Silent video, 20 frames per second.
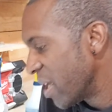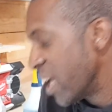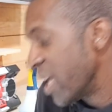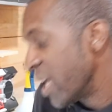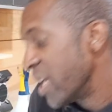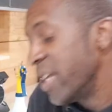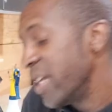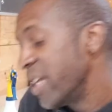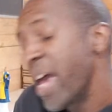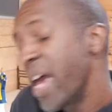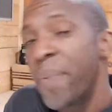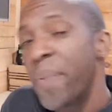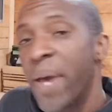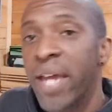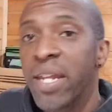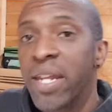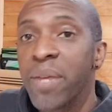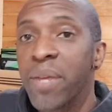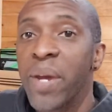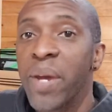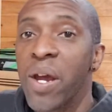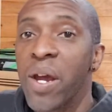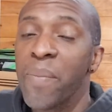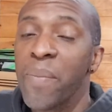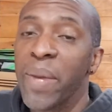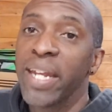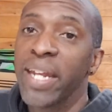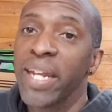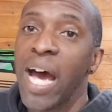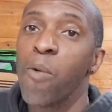Yeah, Panda Bear,
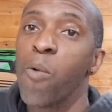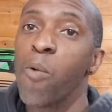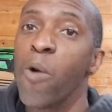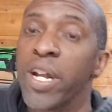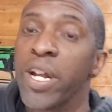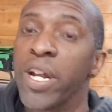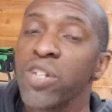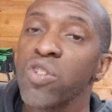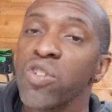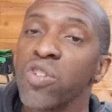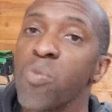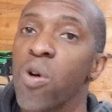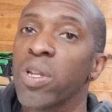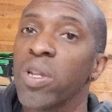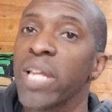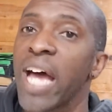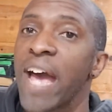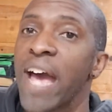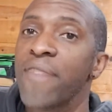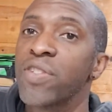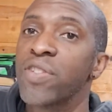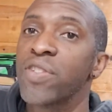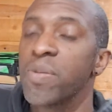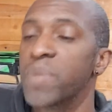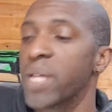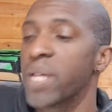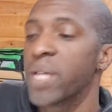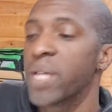man. I want to do more live streams.